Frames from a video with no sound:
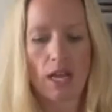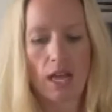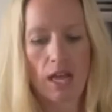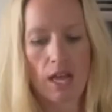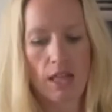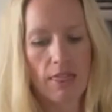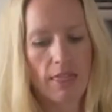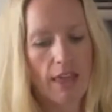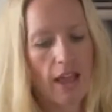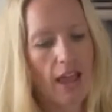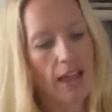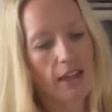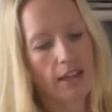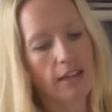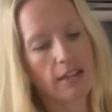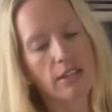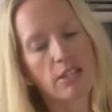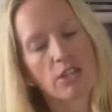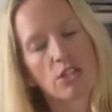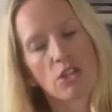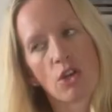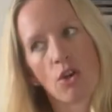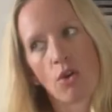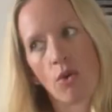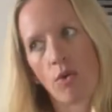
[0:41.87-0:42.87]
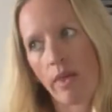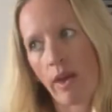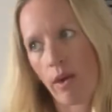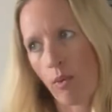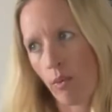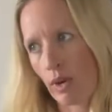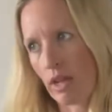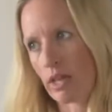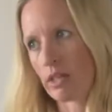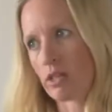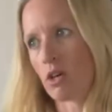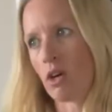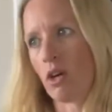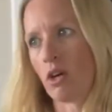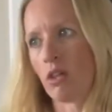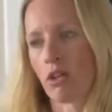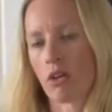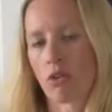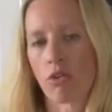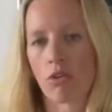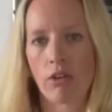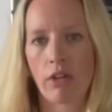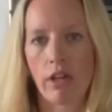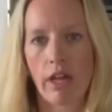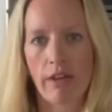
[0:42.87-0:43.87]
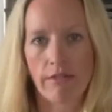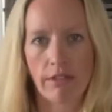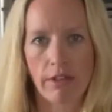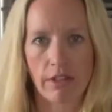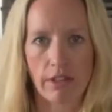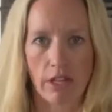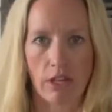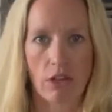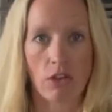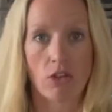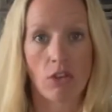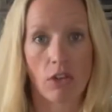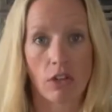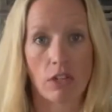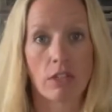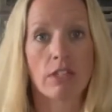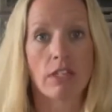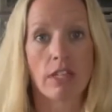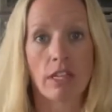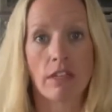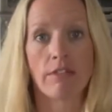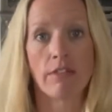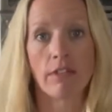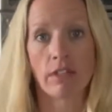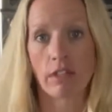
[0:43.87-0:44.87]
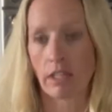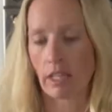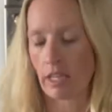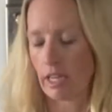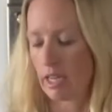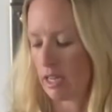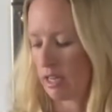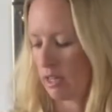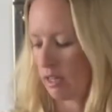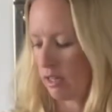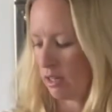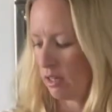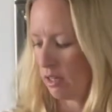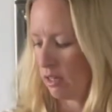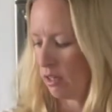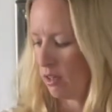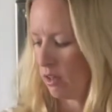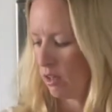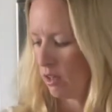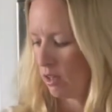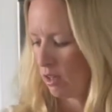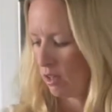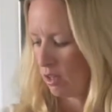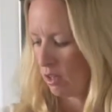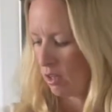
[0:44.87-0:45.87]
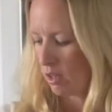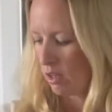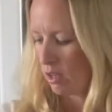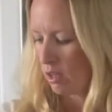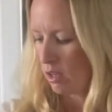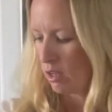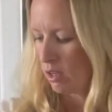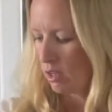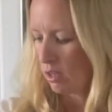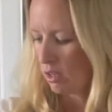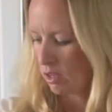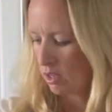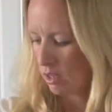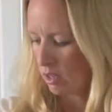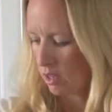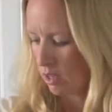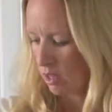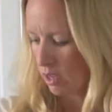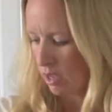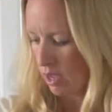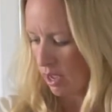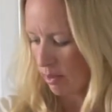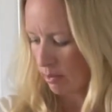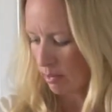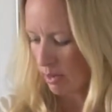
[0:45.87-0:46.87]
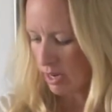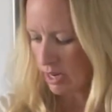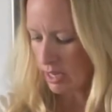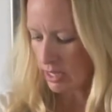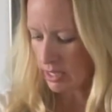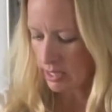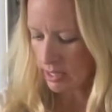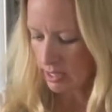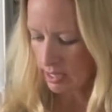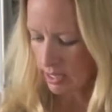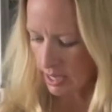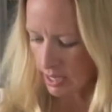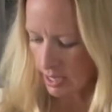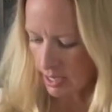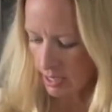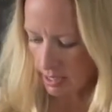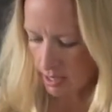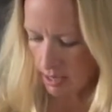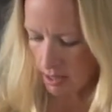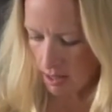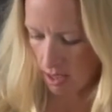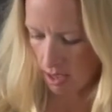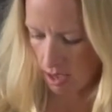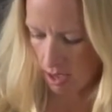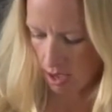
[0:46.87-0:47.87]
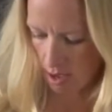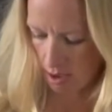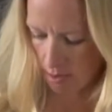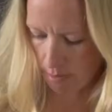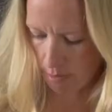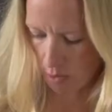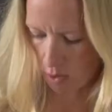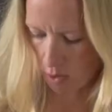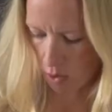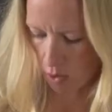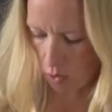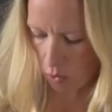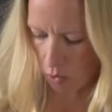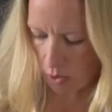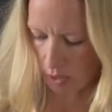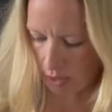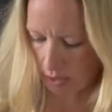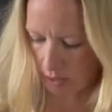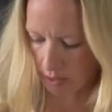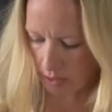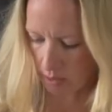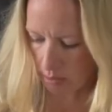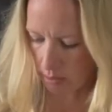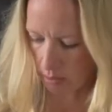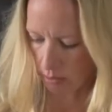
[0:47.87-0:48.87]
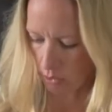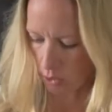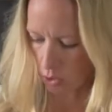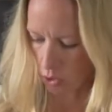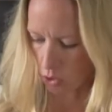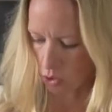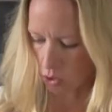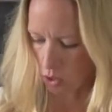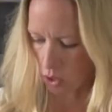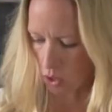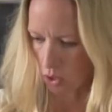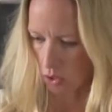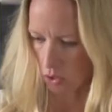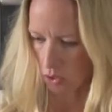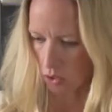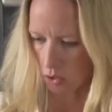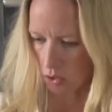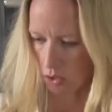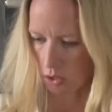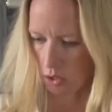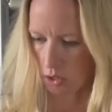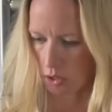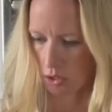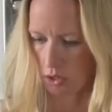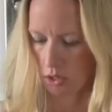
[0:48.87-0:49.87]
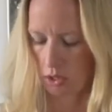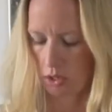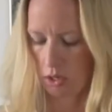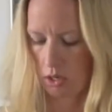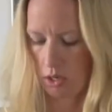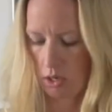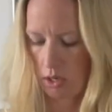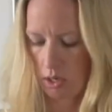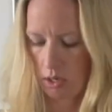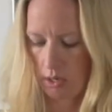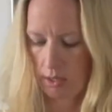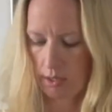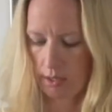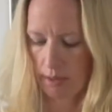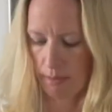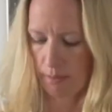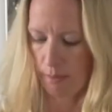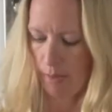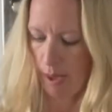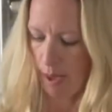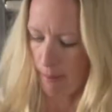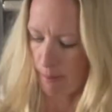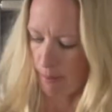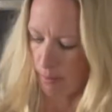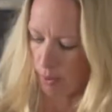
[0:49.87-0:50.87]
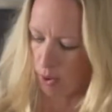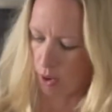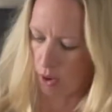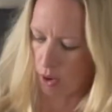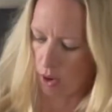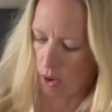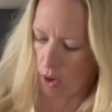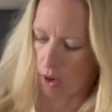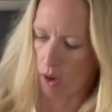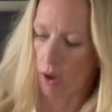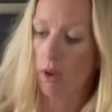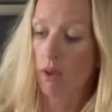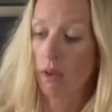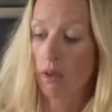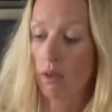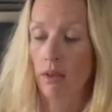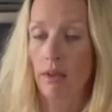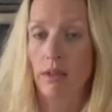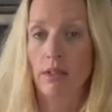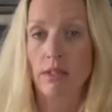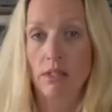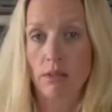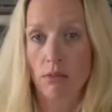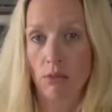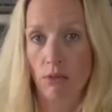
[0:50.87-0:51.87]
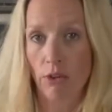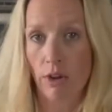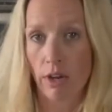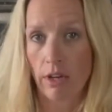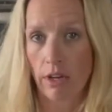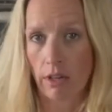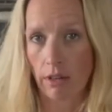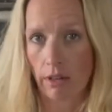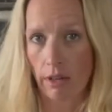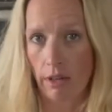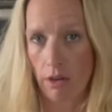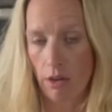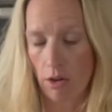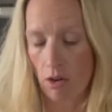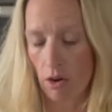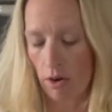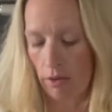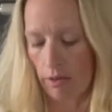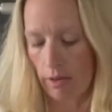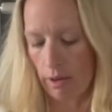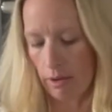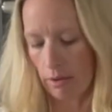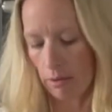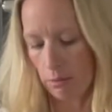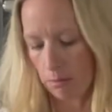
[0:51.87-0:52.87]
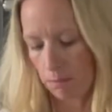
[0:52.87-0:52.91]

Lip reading: That is so that when it's on the grill, everything cooks evenly. I'm gonna season them with some salt, some pepper, and some granulated garlic.